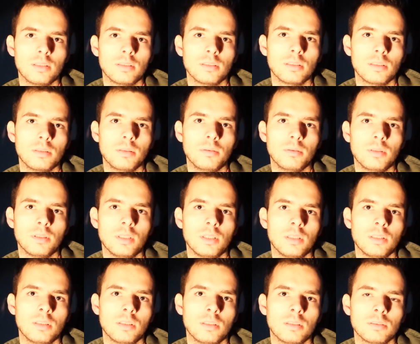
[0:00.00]
Okay, and
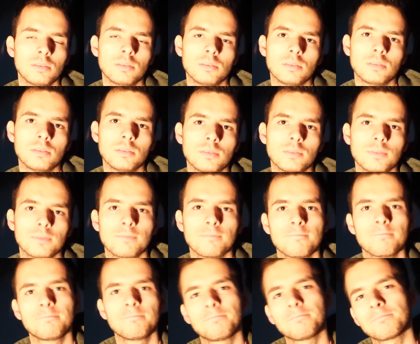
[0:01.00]
can you tell us
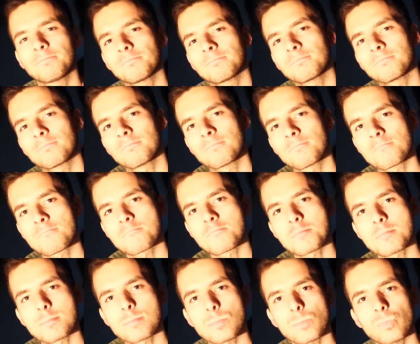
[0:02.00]
shortly about this?
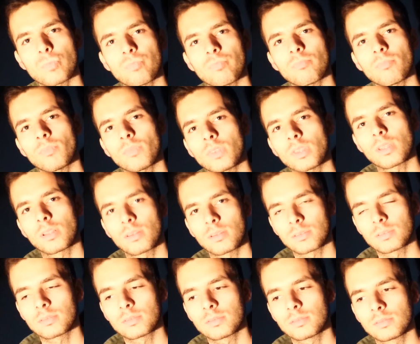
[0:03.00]
I'm not sure
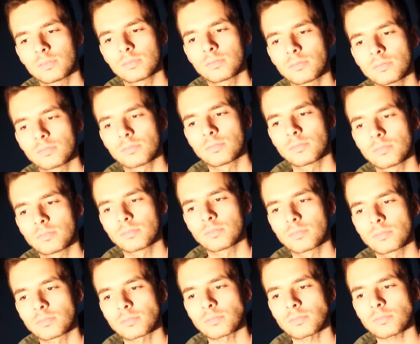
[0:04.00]
all the people are
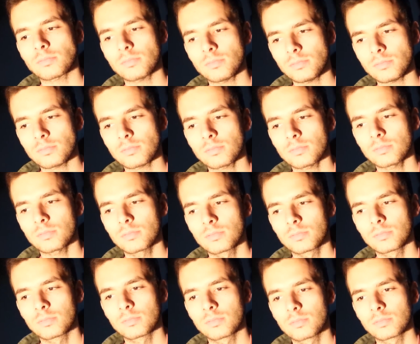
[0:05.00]
familiar with this. You know,
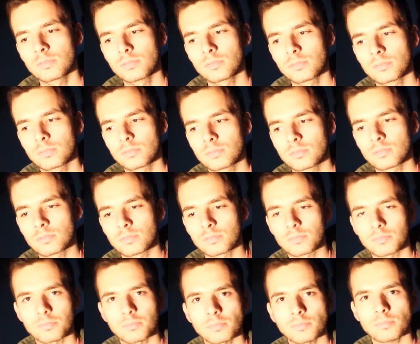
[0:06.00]
this
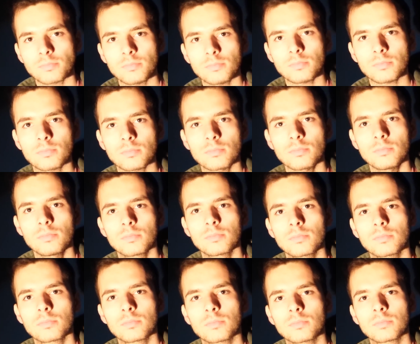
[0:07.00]
partition that you
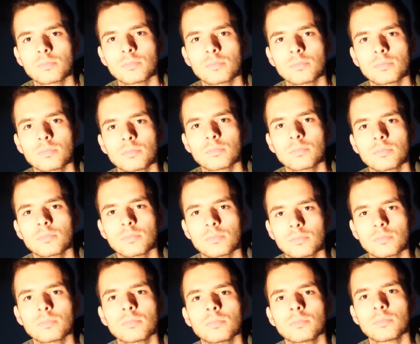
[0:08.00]
were talking about, this
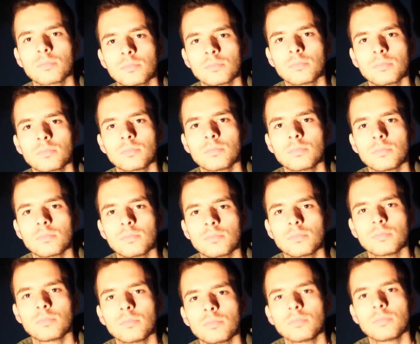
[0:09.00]

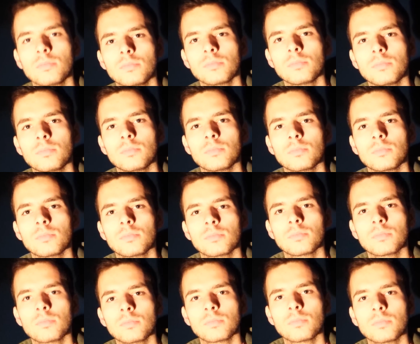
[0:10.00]
separation
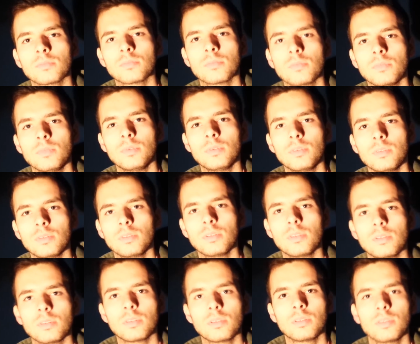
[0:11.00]
and you know,
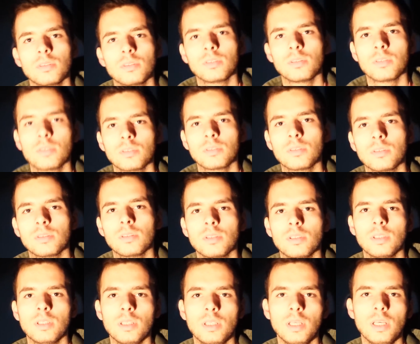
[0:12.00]
structured separations,
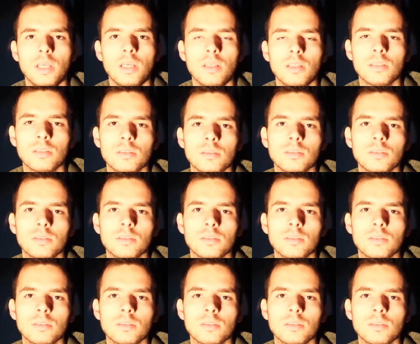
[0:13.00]
as you called